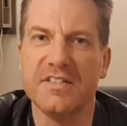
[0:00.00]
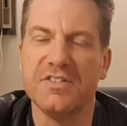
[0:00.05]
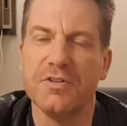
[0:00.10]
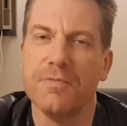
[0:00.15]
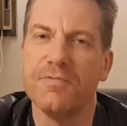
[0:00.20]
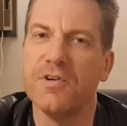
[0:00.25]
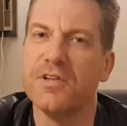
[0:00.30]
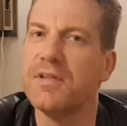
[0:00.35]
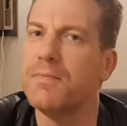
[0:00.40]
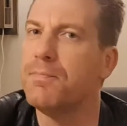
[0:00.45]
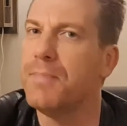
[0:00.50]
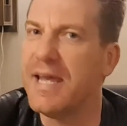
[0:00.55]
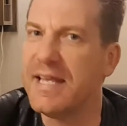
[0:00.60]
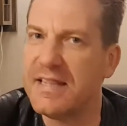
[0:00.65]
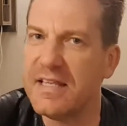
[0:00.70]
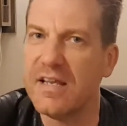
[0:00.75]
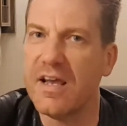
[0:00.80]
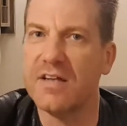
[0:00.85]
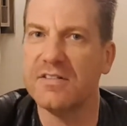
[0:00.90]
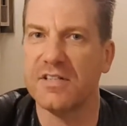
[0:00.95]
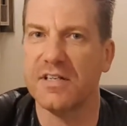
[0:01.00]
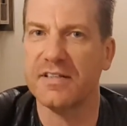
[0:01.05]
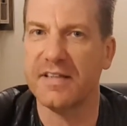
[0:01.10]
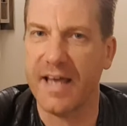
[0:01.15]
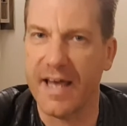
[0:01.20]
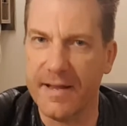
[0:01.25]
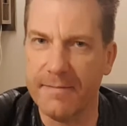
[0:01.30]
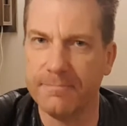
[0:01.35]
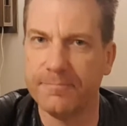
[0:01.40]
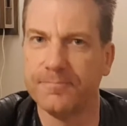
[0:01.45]
So we've got the beat that goes like
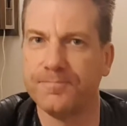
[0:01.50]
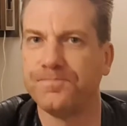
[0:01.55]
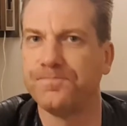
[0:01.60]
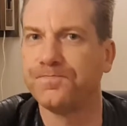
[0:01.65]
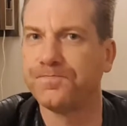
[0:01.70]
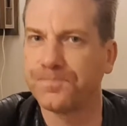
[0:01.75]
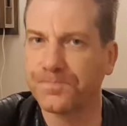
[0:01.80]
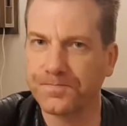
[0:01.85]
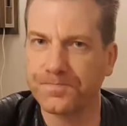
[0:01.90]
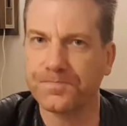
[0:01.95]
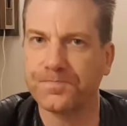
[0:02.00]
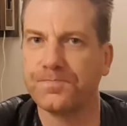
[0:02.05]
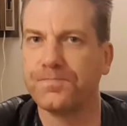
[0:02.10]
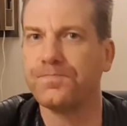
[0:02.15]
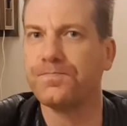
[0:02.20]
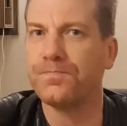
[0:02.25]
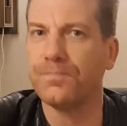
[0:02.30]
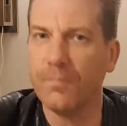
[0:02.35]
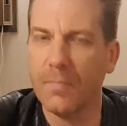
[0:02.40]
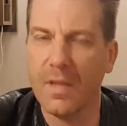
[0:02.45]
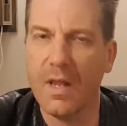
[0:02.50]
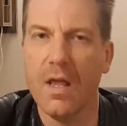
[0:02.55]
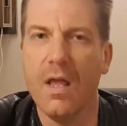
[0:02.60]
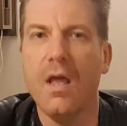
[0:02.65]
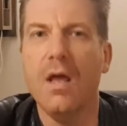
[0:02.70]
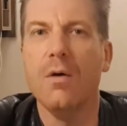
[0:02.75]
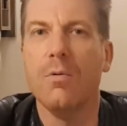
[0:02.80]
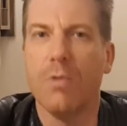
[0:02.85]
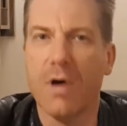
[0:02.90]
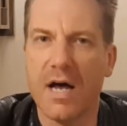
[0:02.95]
that.
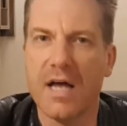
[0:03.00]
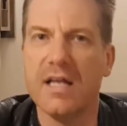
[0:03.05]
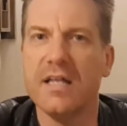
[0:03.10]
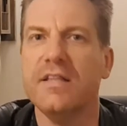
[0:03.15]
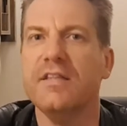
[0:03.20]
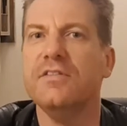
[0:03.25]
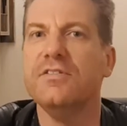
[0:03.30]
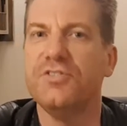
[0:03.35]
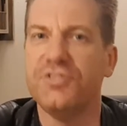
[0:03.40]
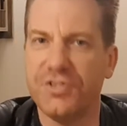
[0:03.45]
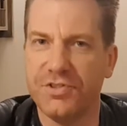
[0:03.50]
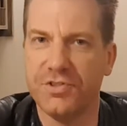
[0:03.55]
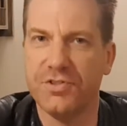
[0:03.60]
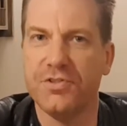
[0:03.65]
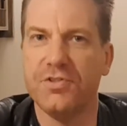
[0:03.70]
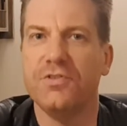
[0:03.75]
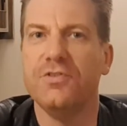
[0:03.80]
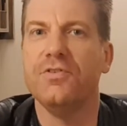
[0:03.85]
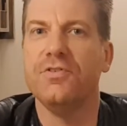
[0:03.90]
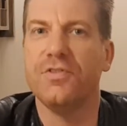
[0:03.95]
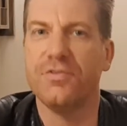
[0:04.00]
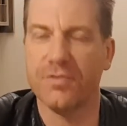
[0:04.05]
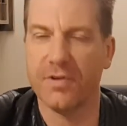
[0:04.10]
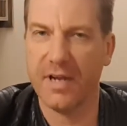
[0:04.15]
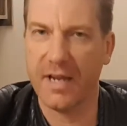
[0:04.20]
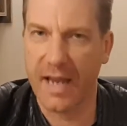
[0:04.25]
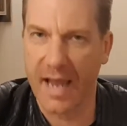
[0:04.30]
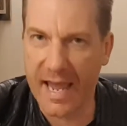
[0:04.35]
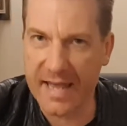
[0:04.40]
1, 2, 3.